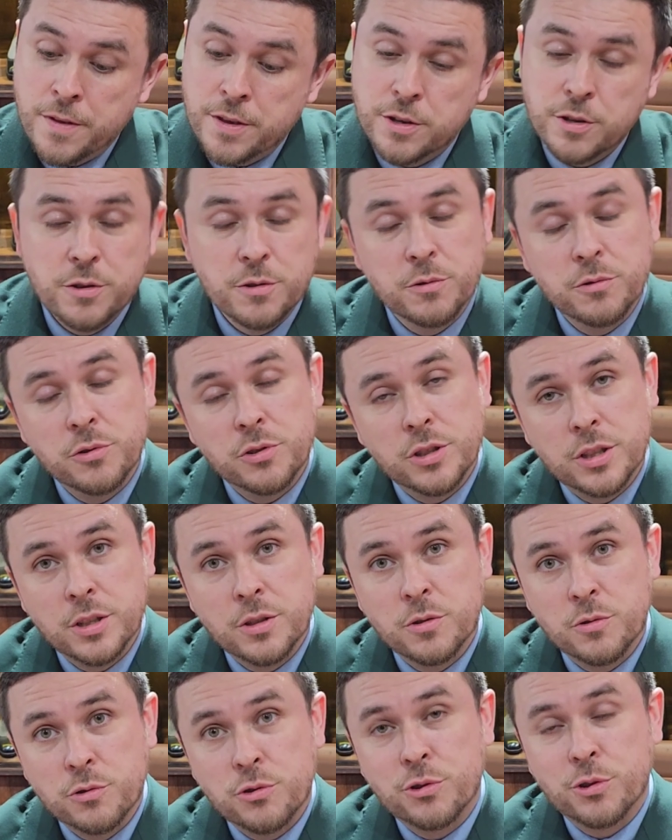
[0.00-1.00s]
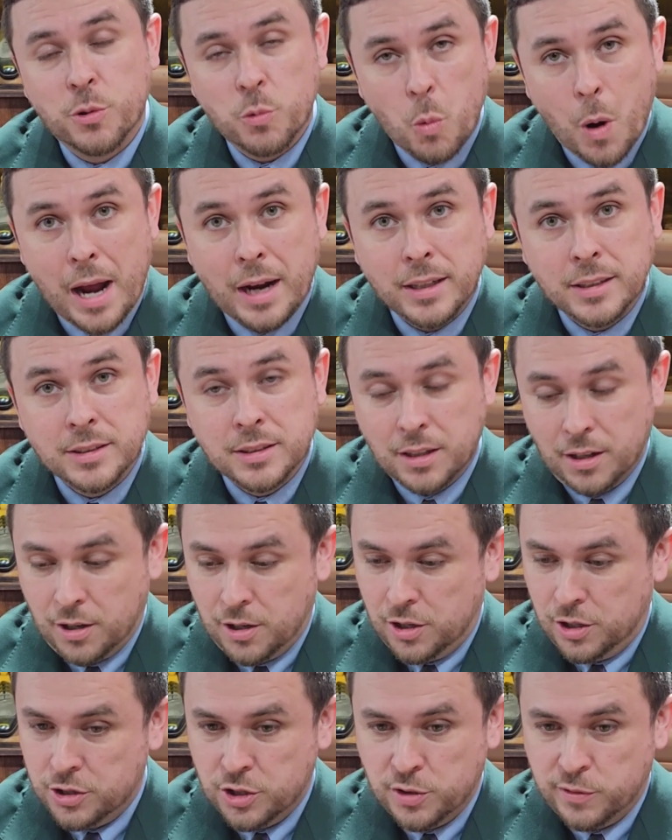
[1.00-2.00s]
use the neutral wax
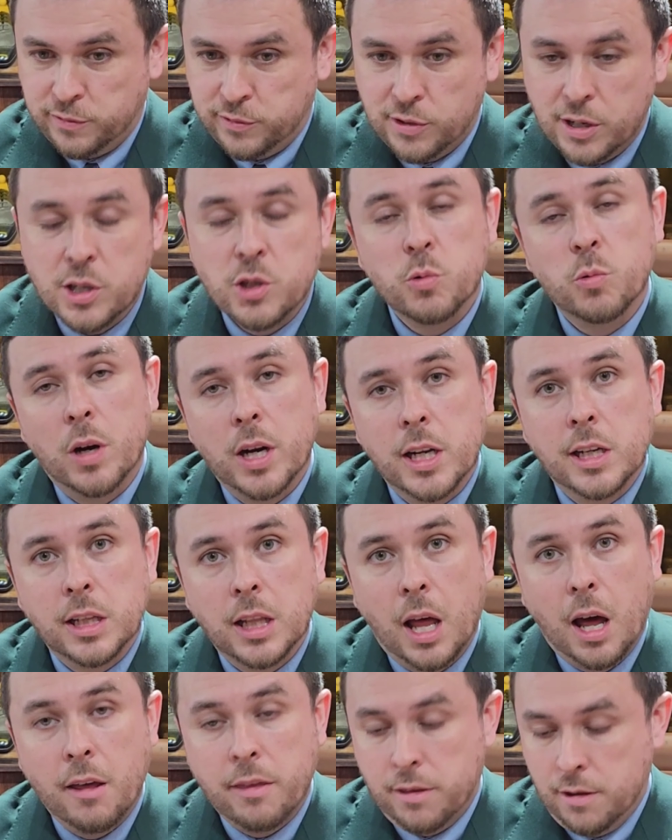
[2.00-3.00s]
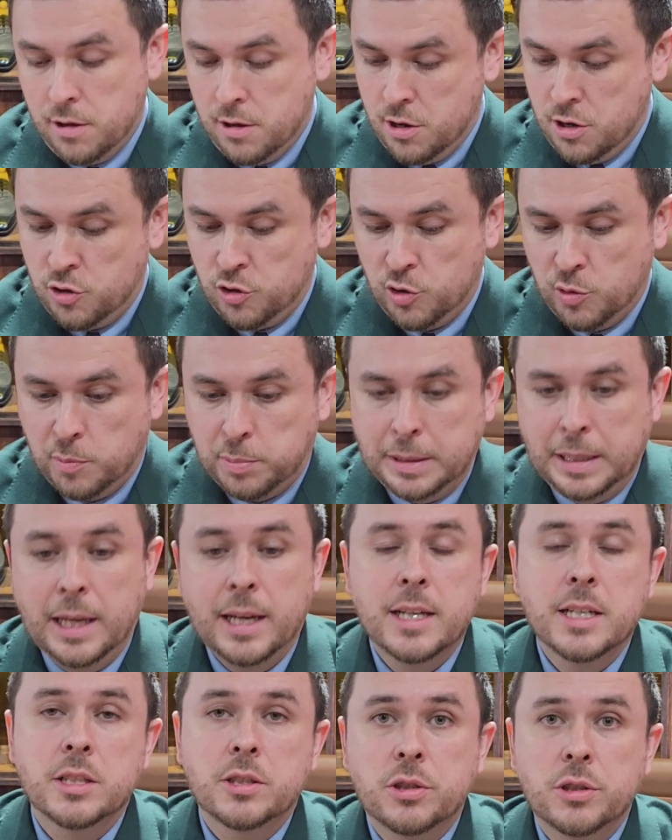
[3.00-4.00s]
on your fresh white cloth, you
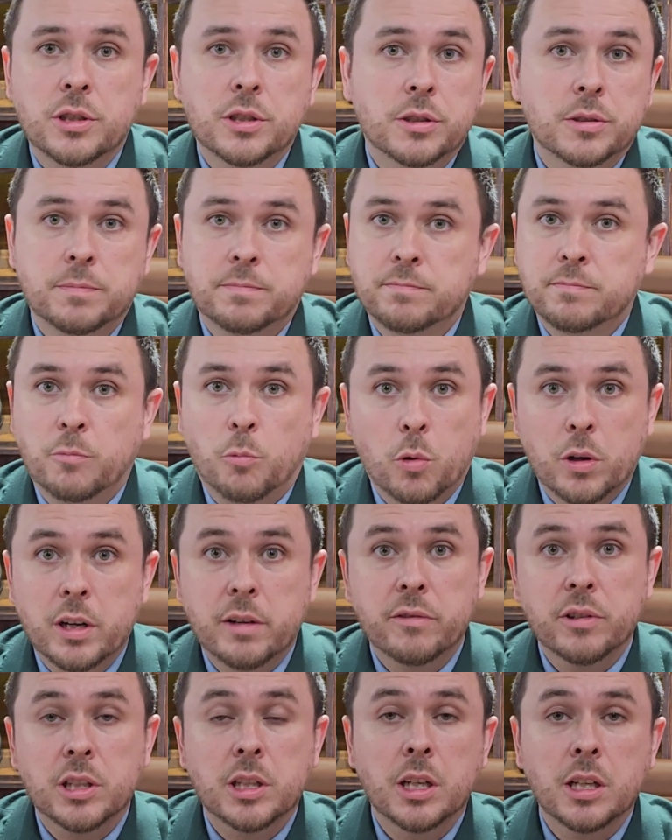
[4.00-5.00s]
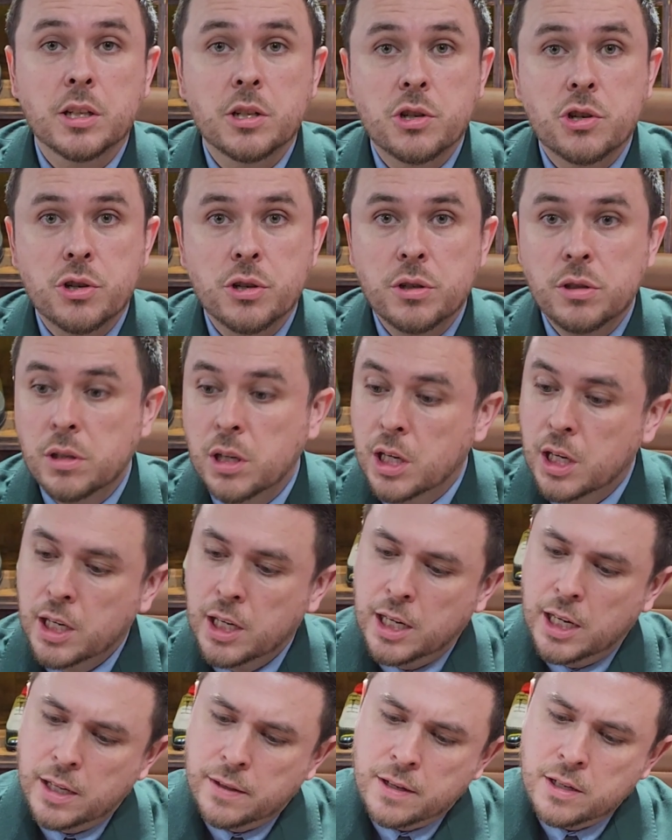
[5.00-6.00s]
apply it to your whatever color shoe,
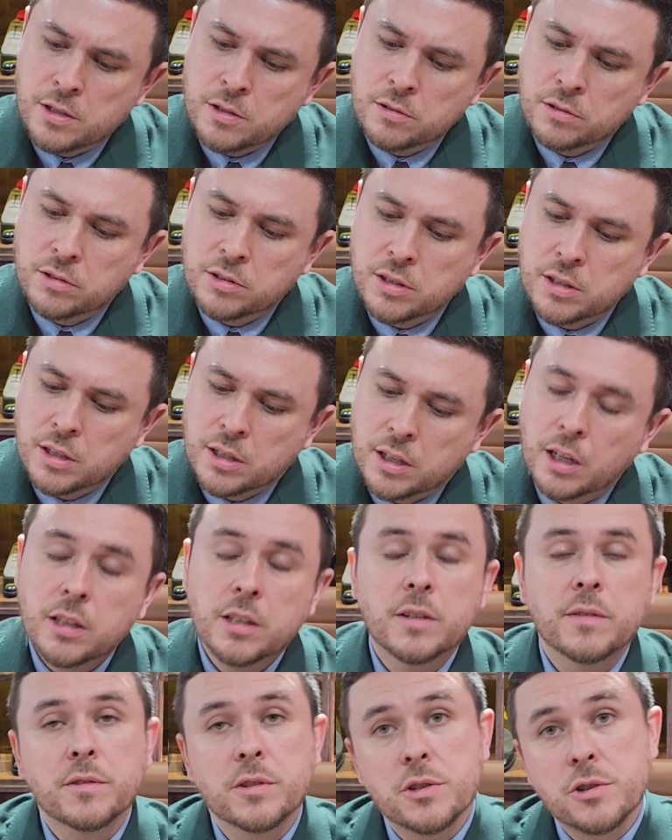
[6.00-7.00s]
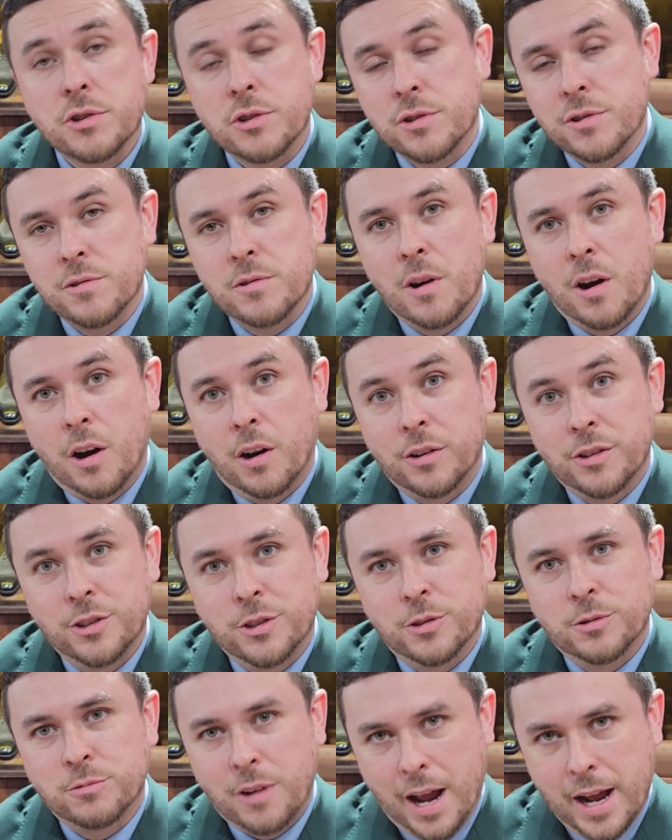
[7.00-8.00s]
and then you see the color of your shoe on
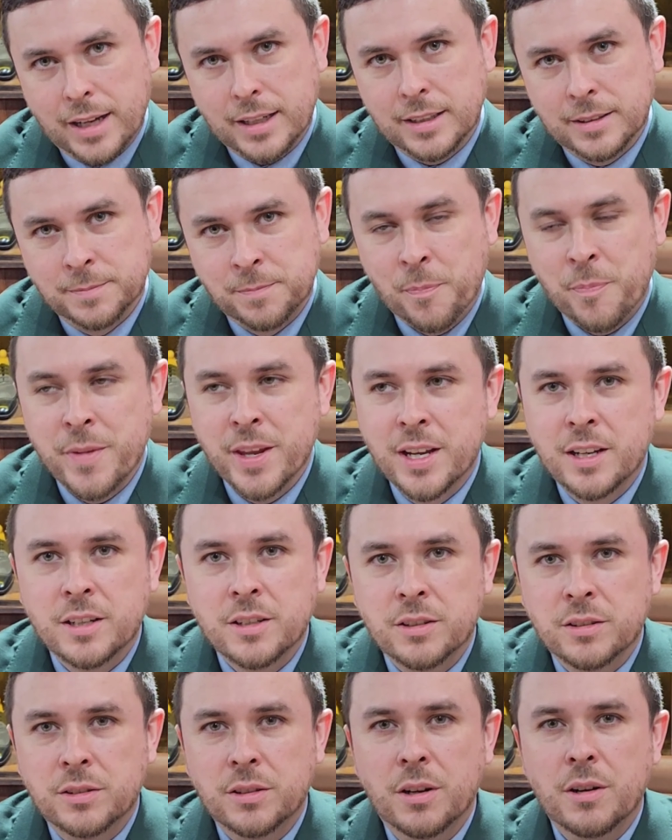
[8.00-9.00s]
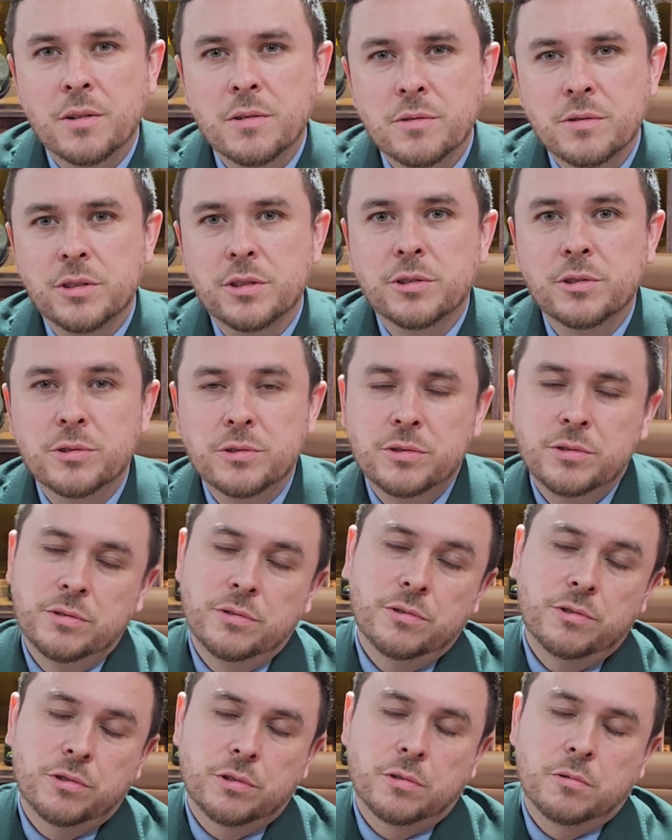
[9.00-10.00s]
your rag. Don't use
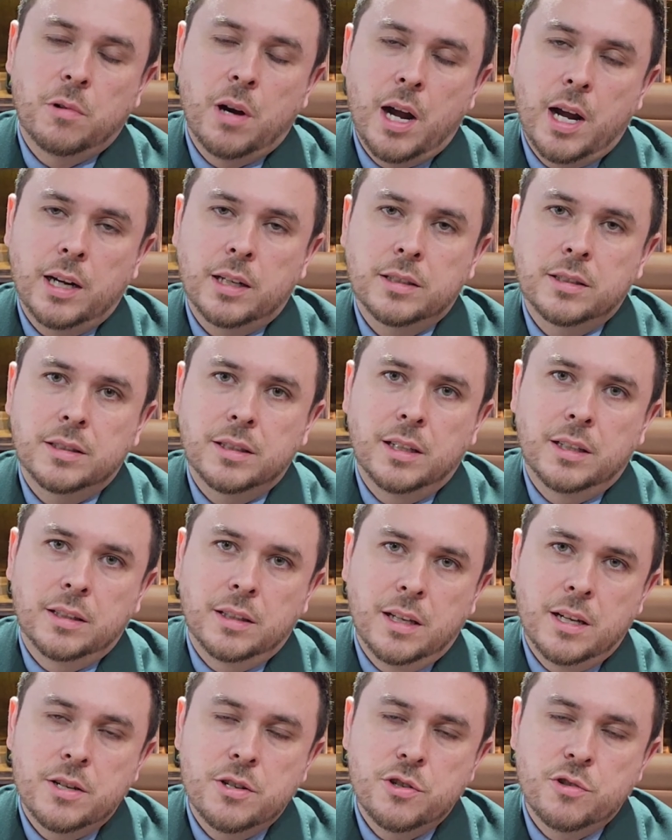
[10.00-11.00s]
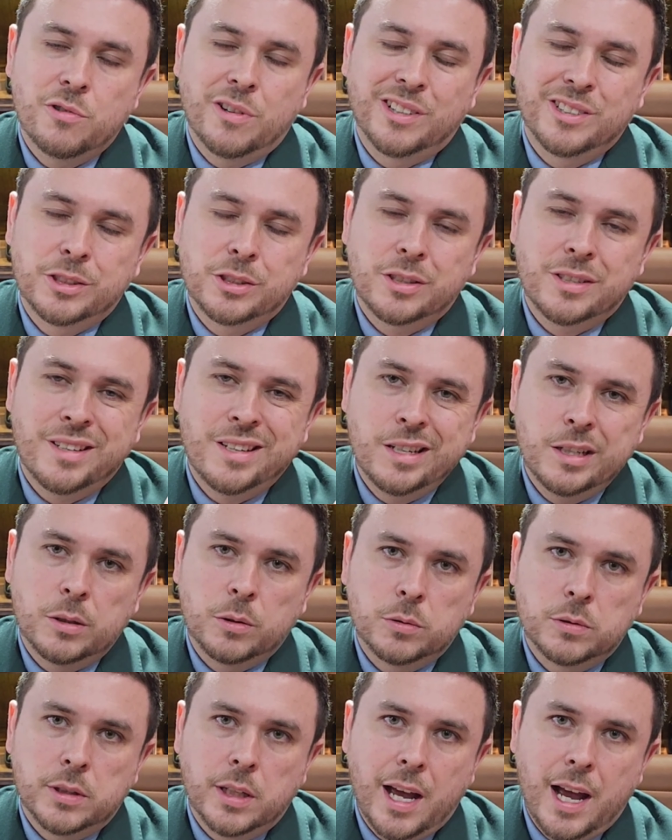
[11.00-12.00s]
neutral wax unless you are
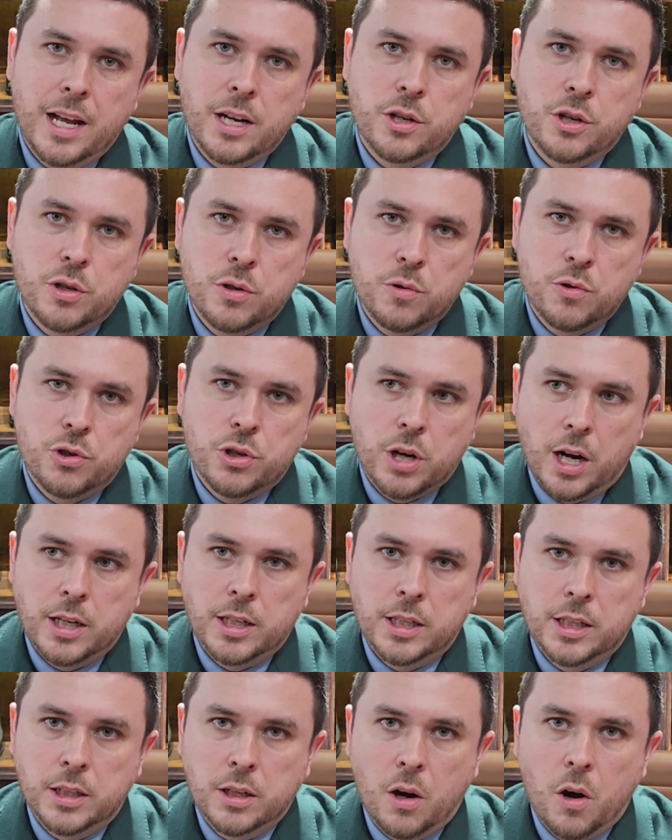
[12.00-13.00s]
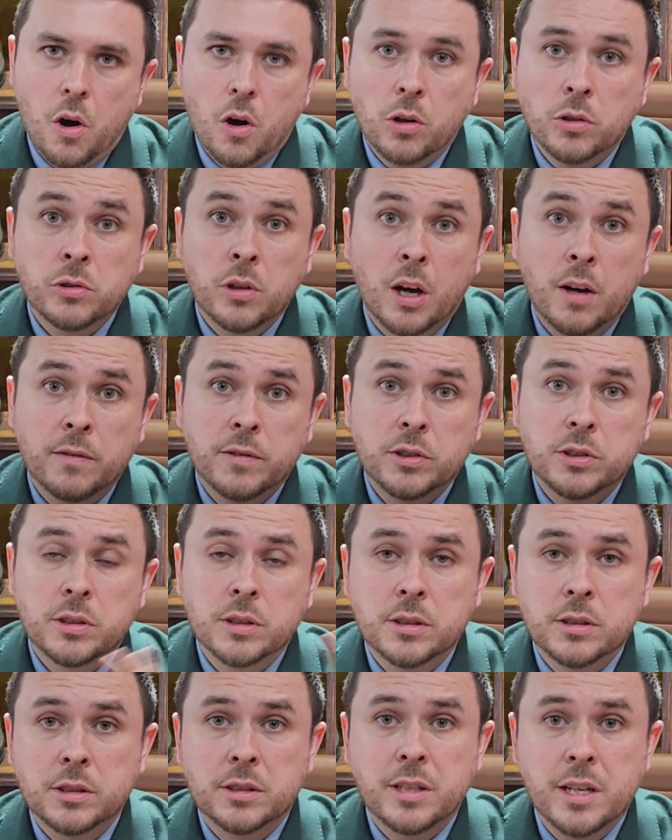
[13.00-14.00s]
skilled at shoe shining. All
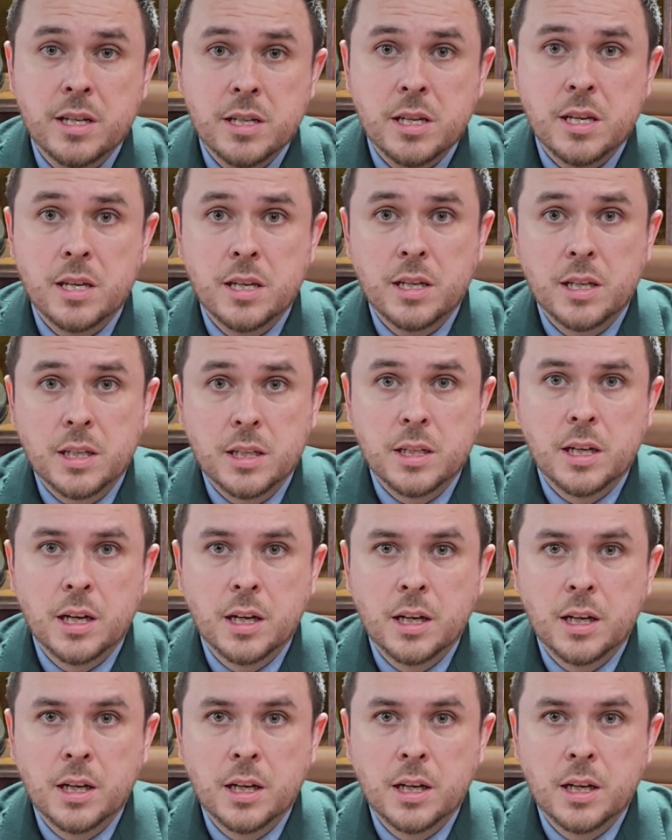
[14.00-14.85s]
novices, take heed.